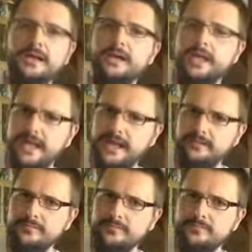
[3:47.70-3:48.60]

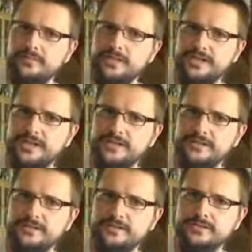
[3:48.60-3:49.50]
Again, pretty
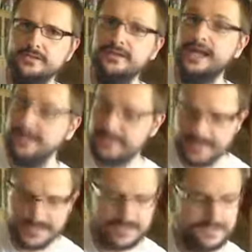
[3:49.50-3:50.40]
dissonant. Not as
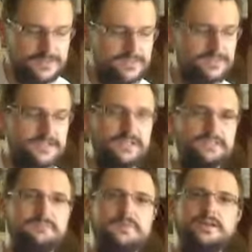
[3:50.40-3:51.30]
dissonant as
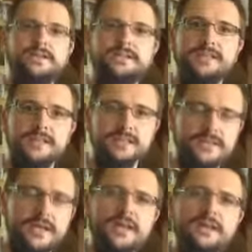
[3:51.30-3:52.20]
a minor
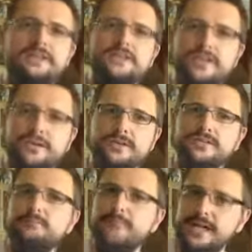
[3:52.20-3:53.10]
second. This is known as
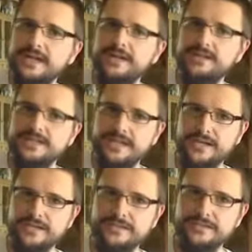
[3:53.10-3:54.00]
a major
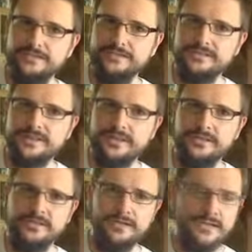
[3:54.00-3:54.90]
second.
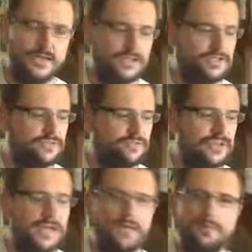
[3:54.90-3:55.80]
So, just to
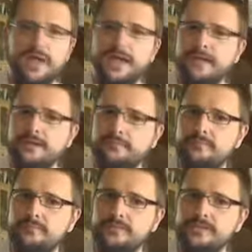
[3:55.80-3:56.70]
recap, A
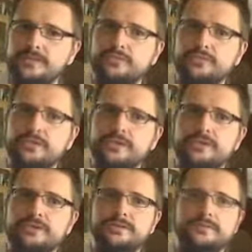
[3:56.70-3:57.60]
is our root
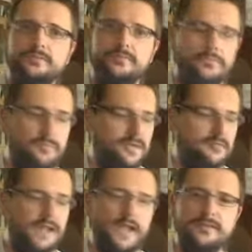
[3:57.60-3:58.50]
note, B
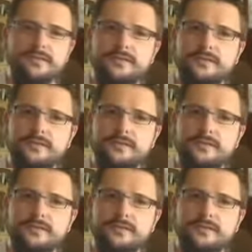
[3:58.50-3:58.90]
flat